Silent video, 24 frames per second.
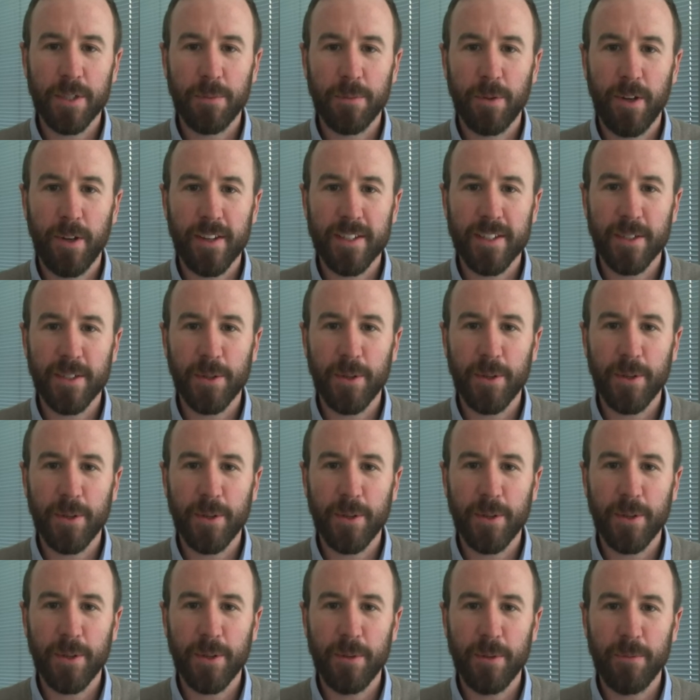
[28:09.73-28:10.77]
this
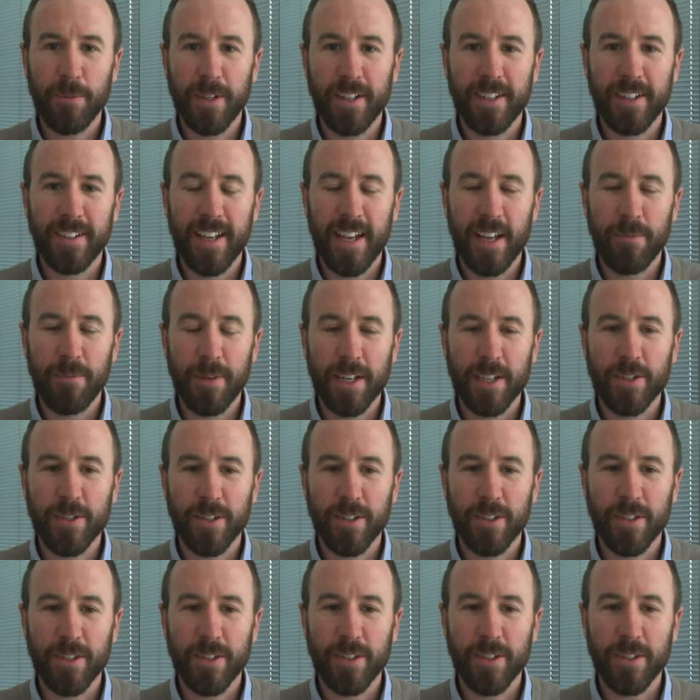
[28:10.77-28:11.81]
equipment and make sure the tests
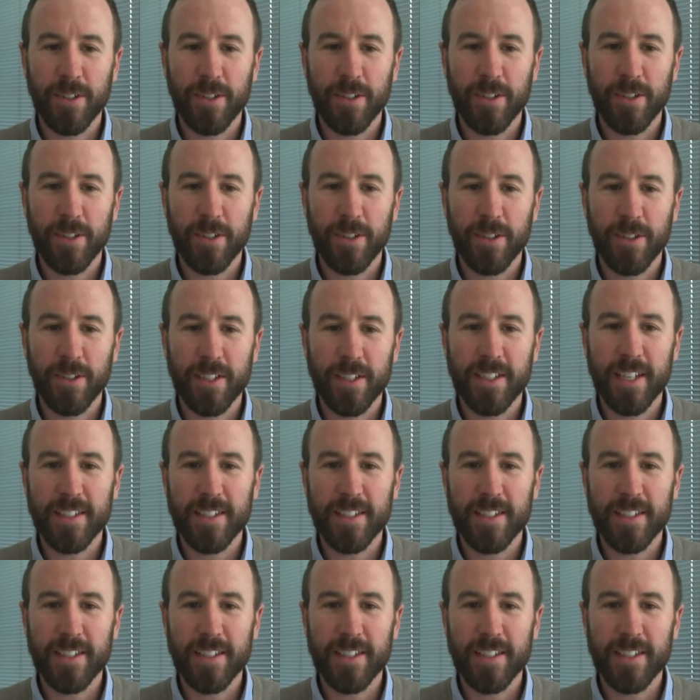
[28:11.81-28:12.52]
are carried out properly.